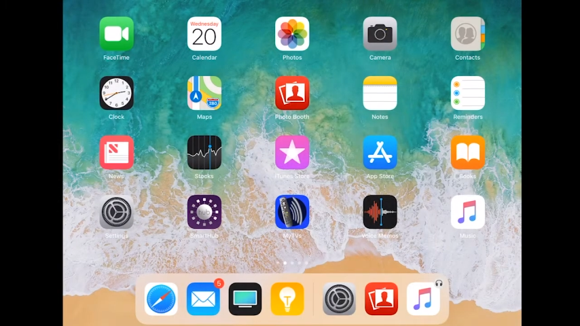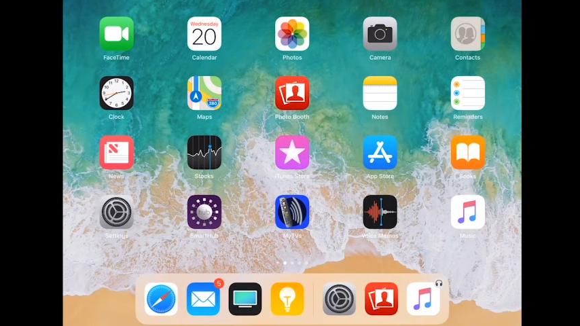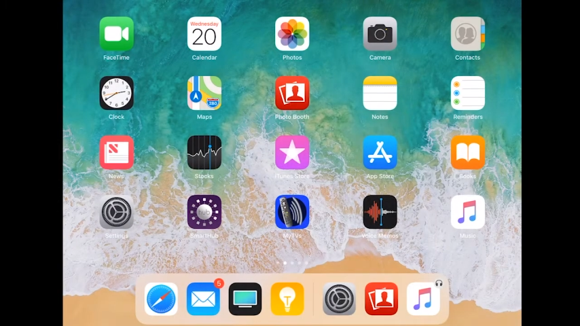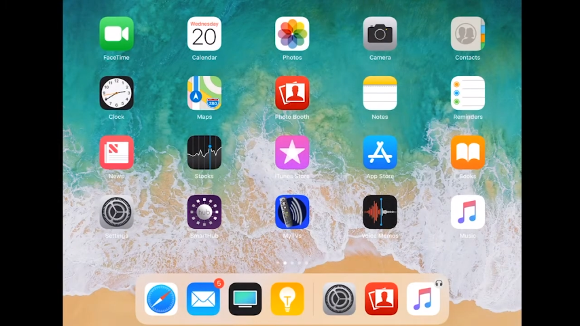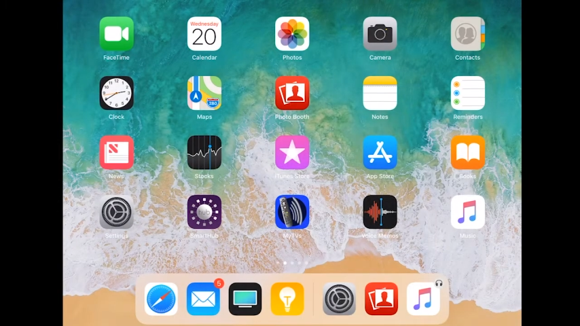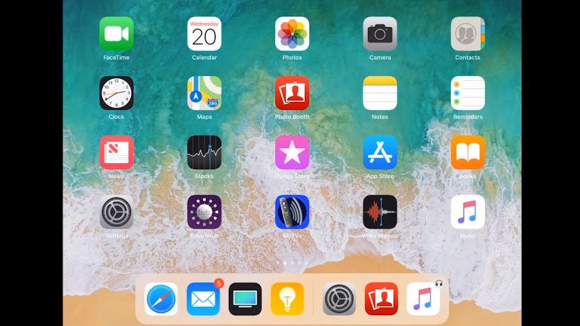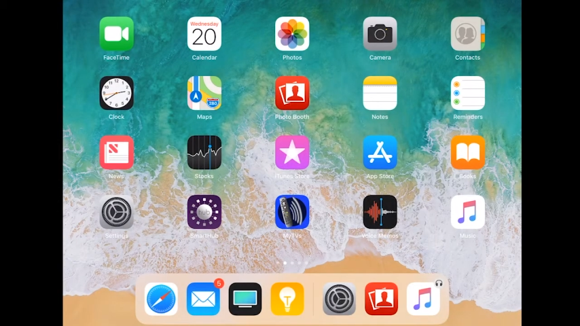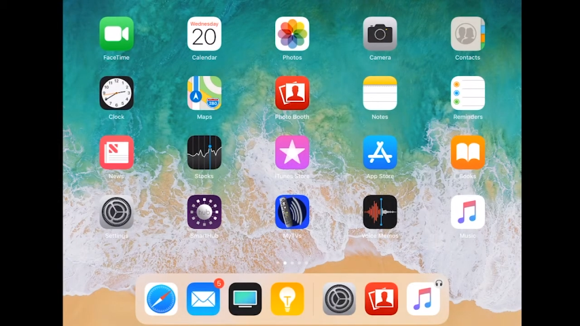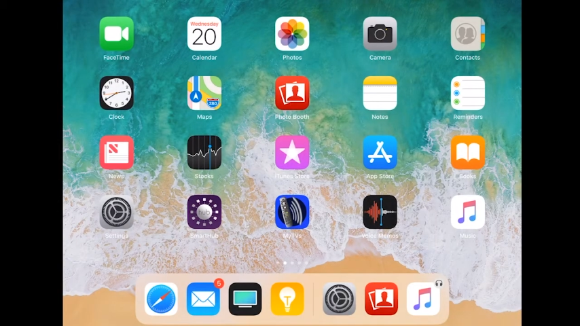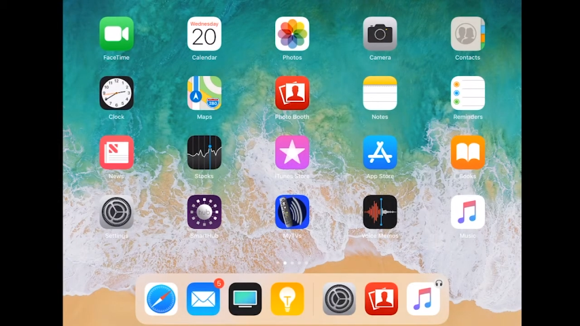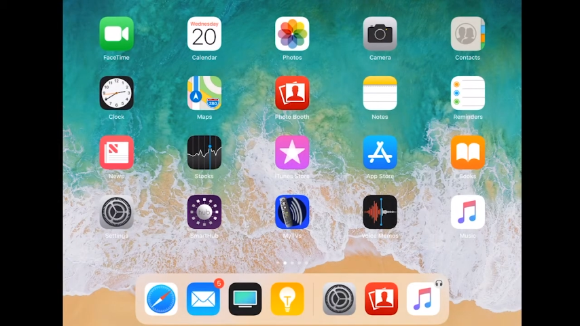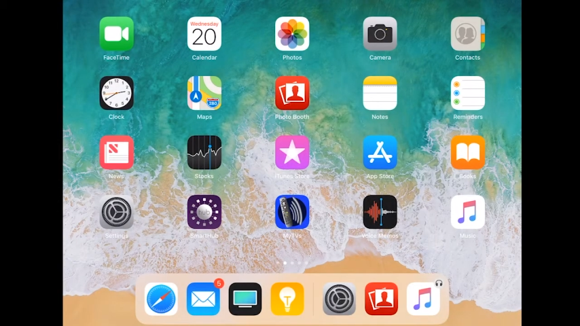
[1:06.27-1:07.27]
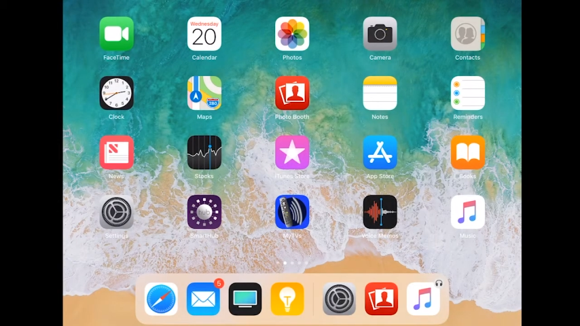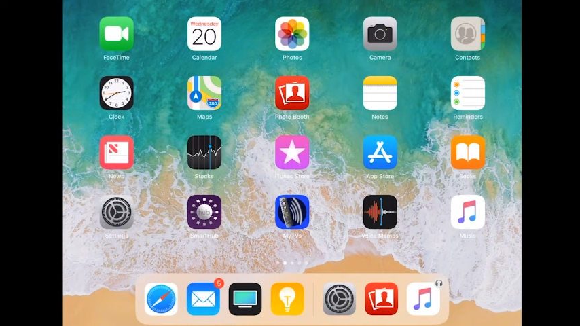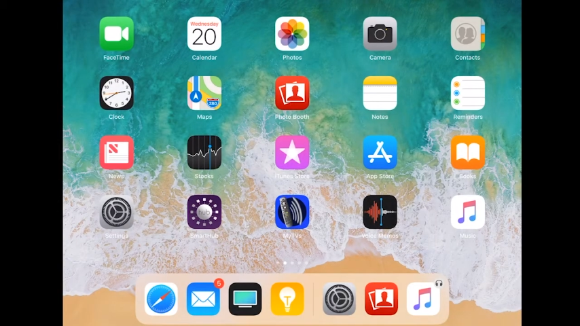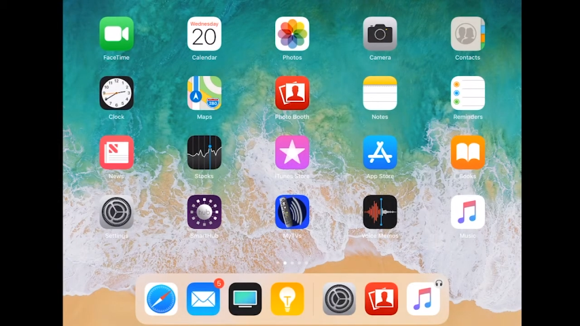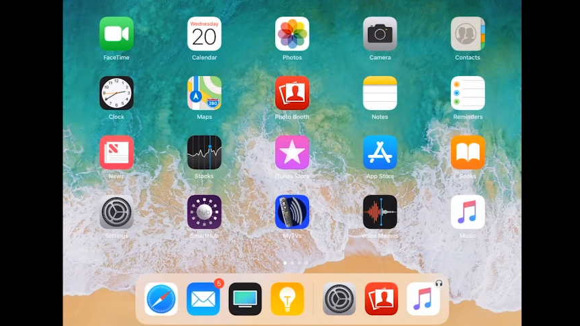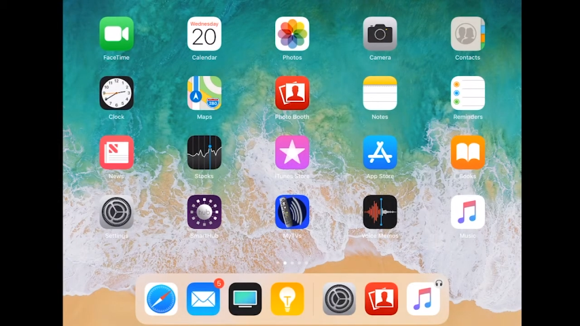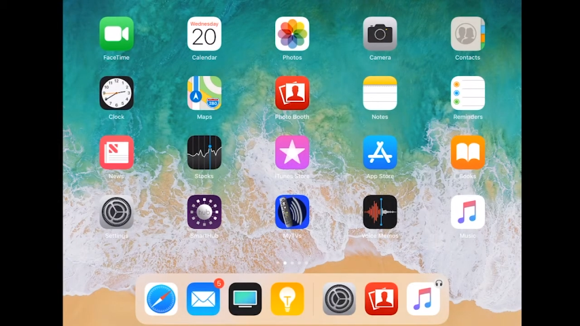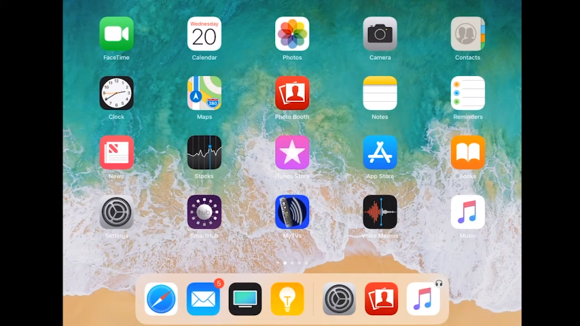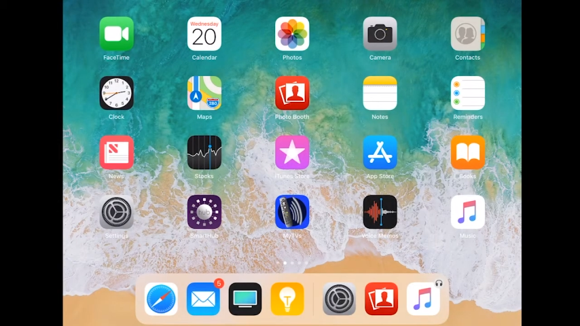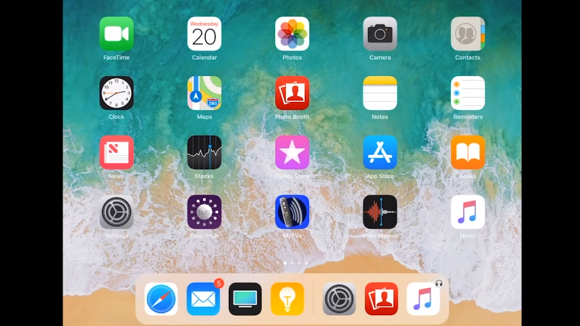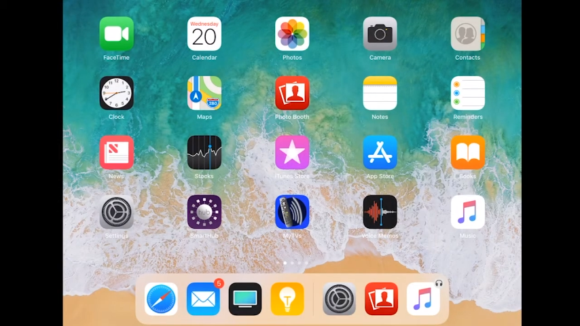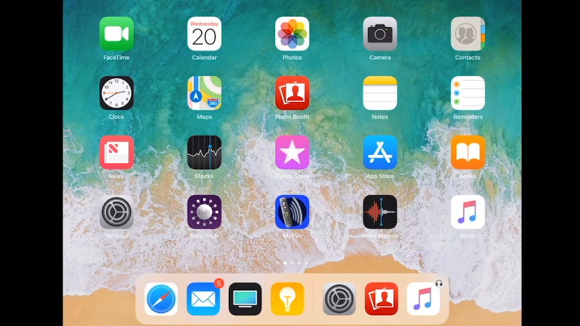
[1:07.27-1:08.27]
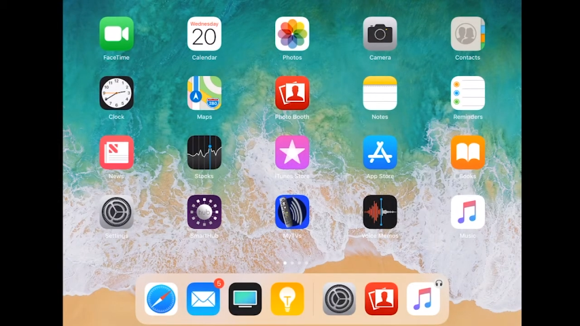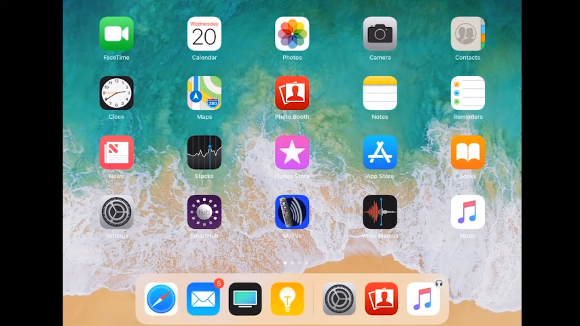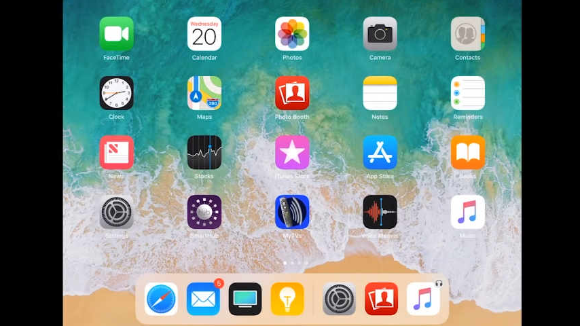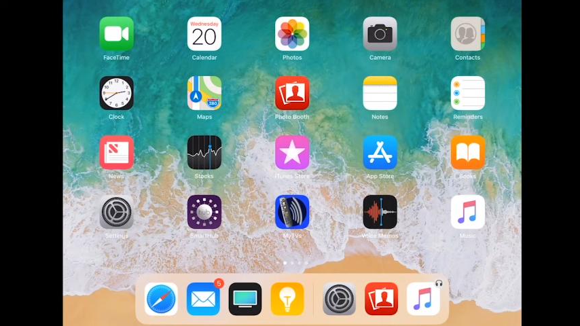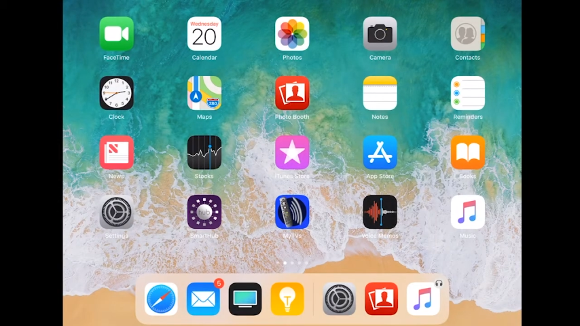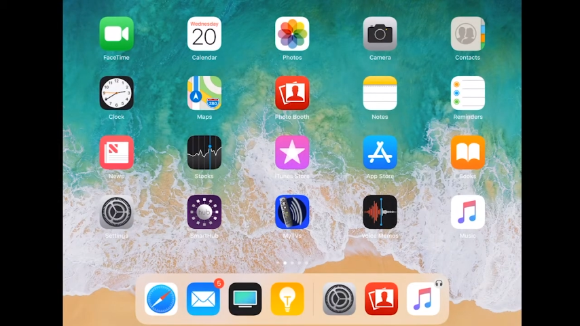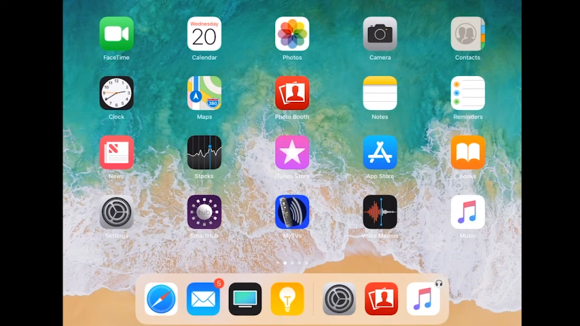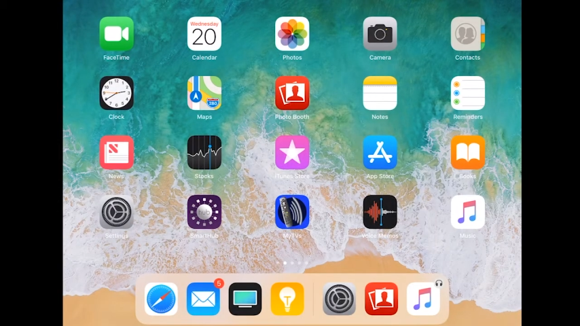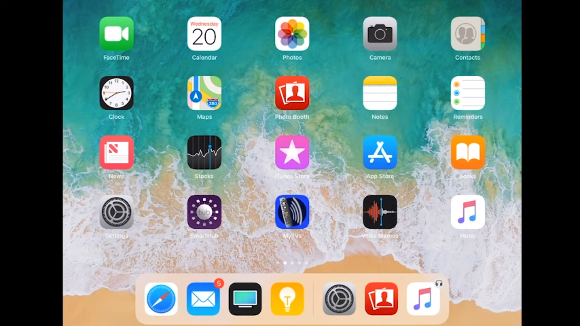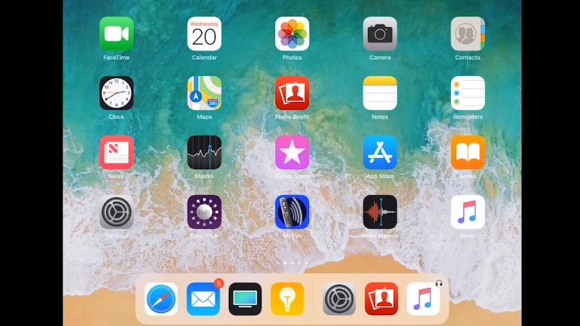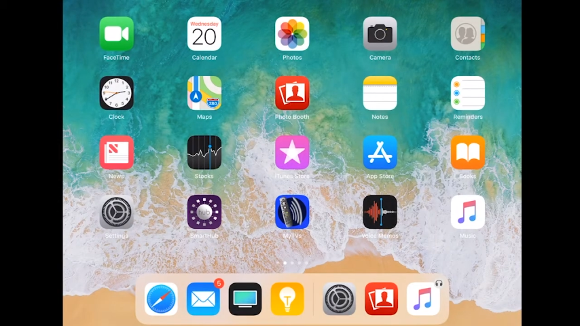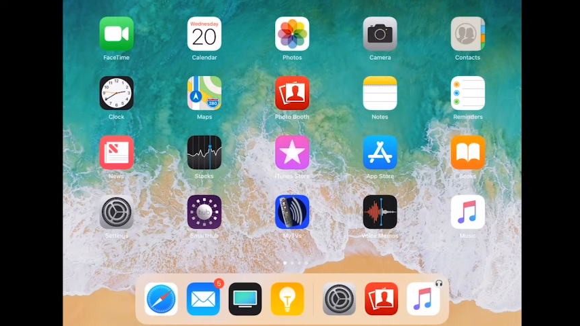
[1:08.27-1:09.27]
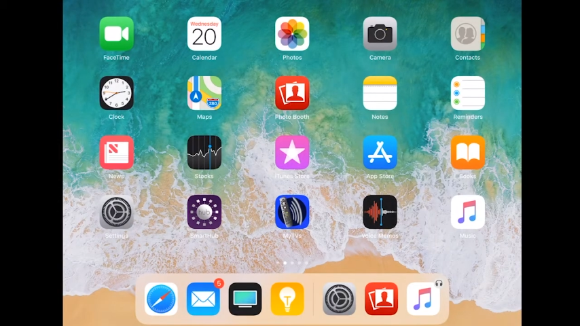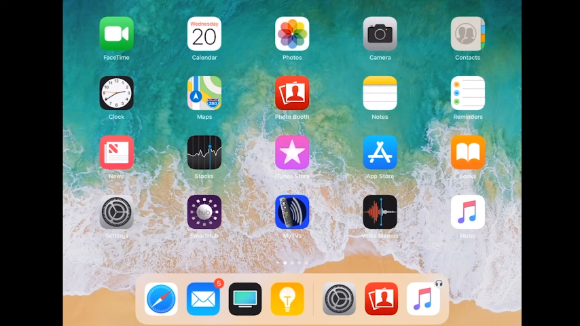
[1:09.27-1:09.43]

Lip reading: No face is visible, so there are no lips to read.